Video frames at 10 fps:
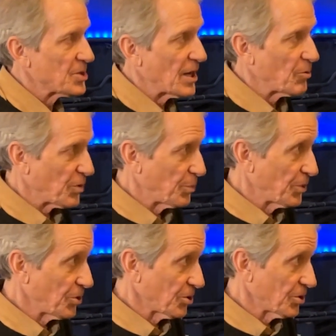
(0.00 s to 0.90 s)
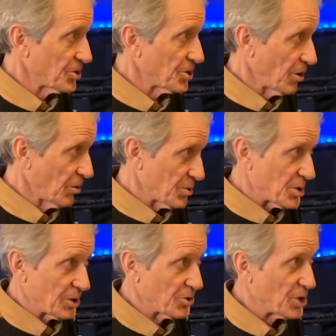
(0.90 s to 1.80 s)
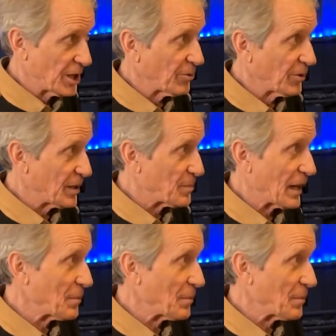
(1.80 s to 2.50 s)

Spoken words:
out with pure tones that are generated by